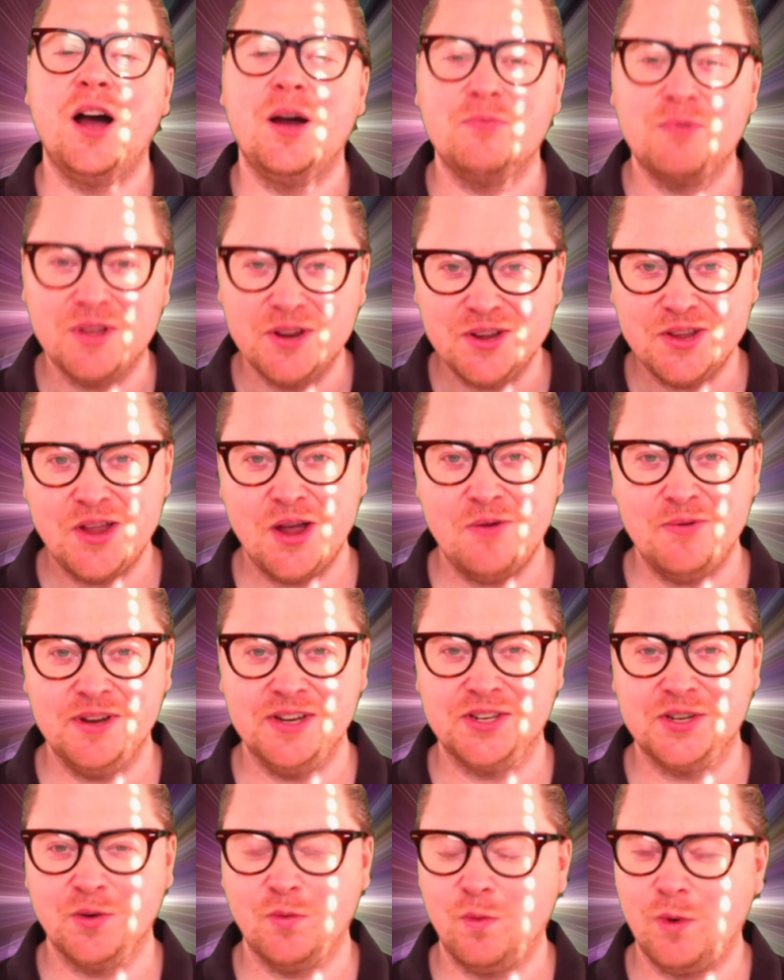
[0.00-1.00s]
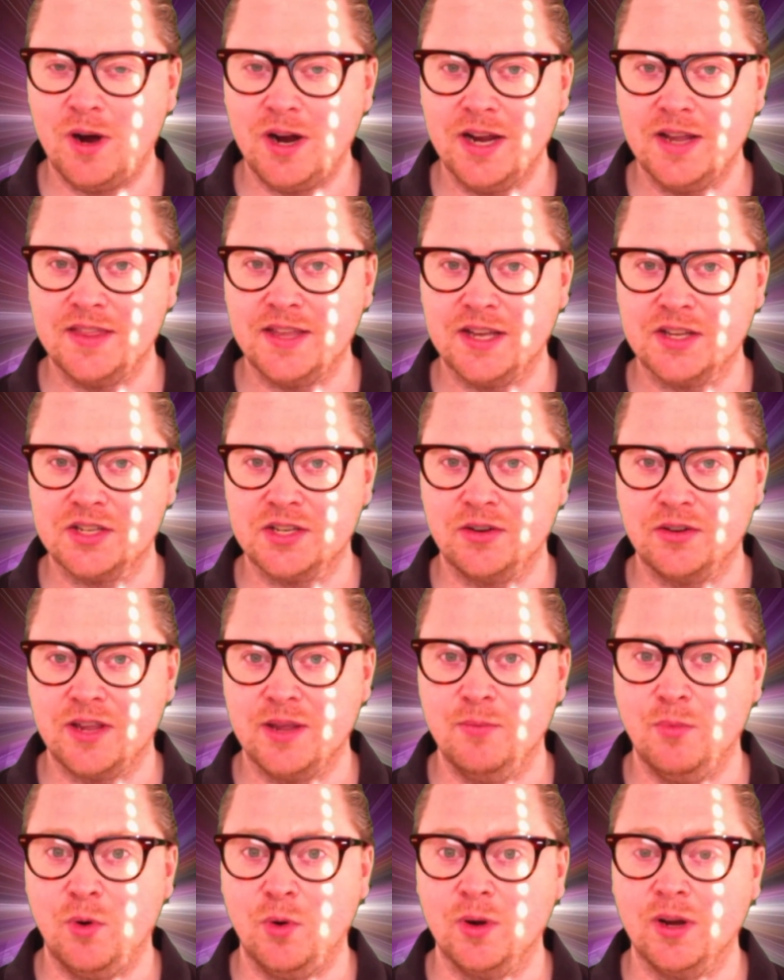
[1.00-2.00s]
I'm going to go into why that's
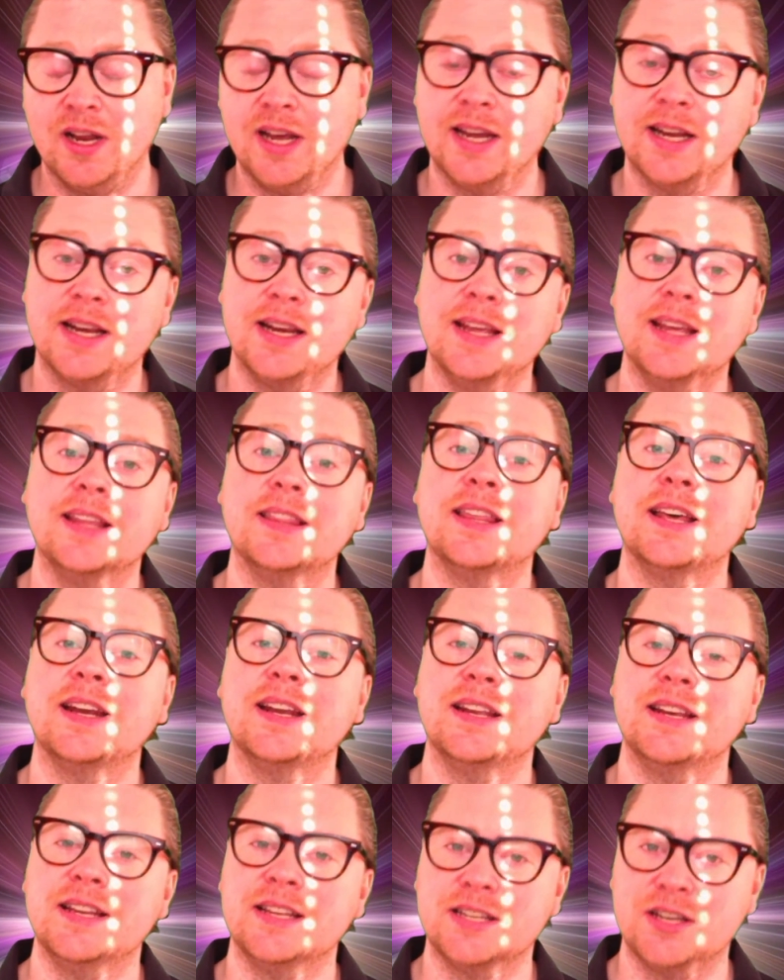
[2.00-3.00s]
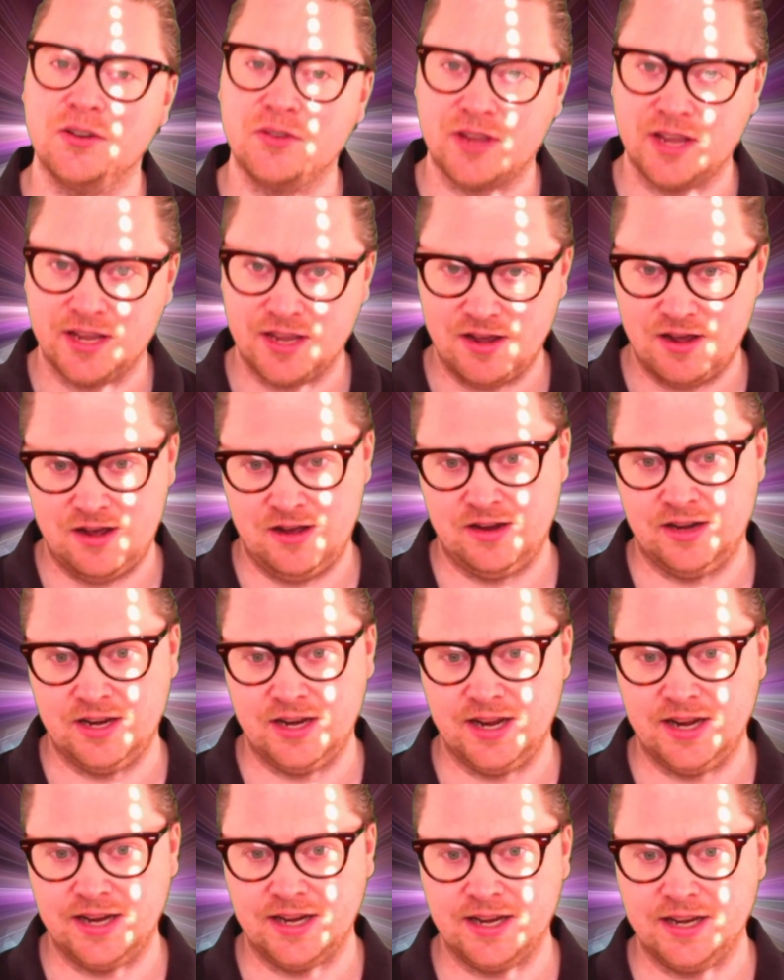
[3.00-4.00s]
looking more likely than it is looking
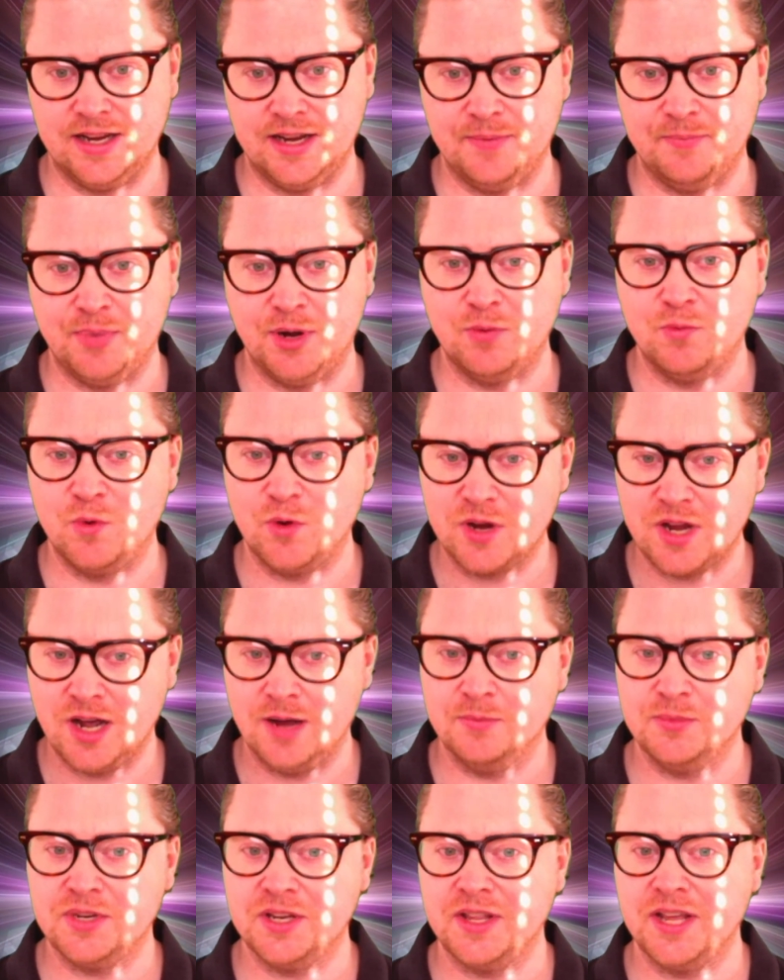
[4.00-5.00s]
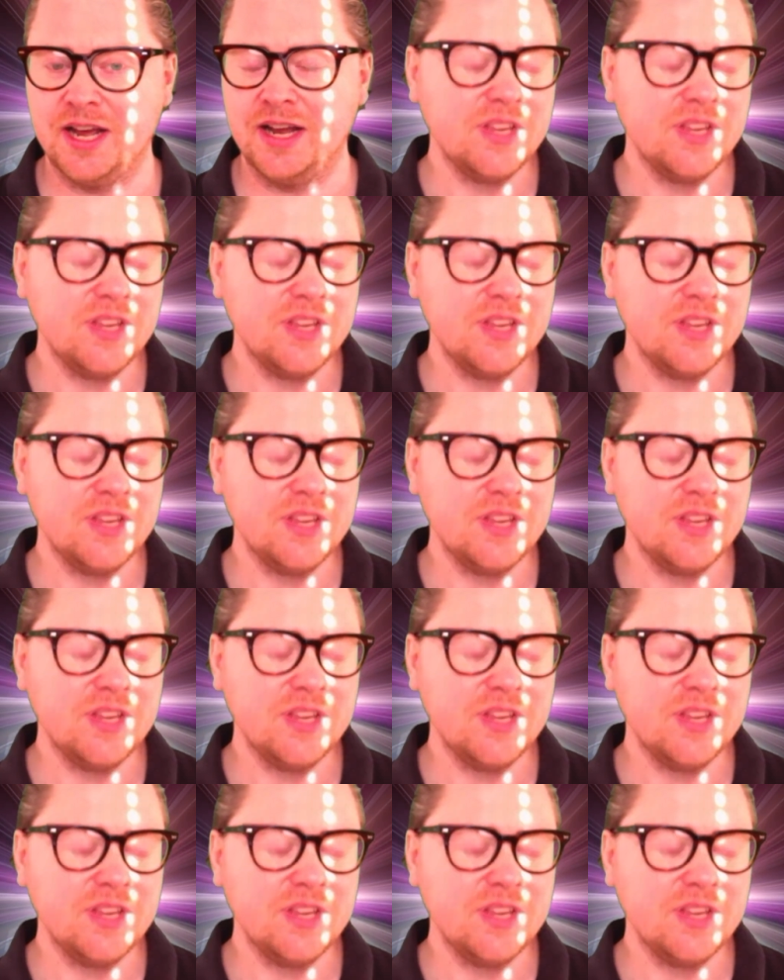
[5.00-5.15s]
unlikely, but we'll come to that.